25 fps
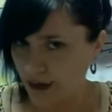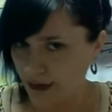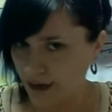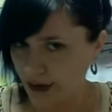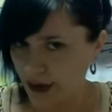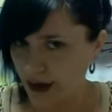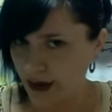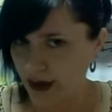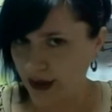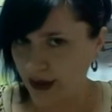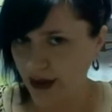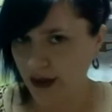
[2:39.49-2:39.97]

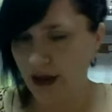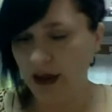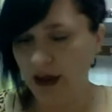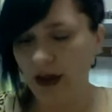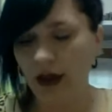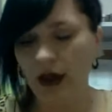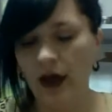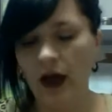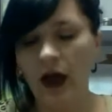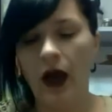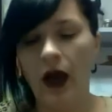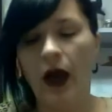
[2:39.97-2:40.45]
of us,
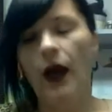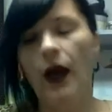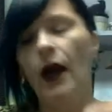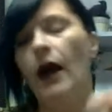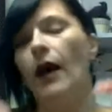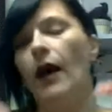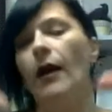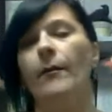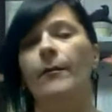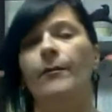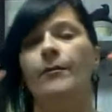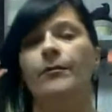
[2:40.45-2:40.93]

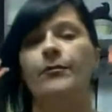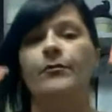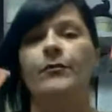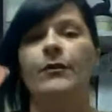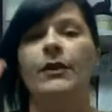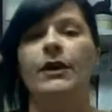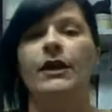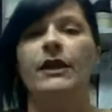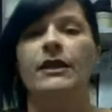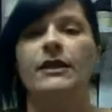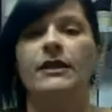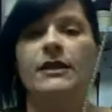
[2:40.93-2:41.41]

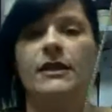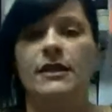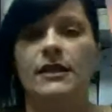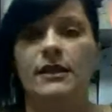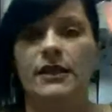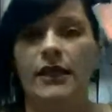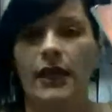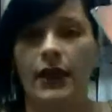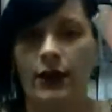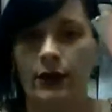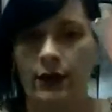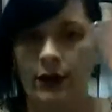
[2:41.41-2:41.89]
but it's a
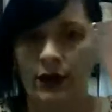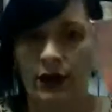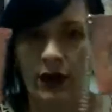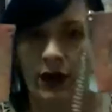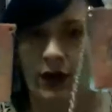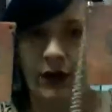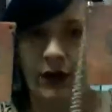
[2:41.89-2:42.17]
sacred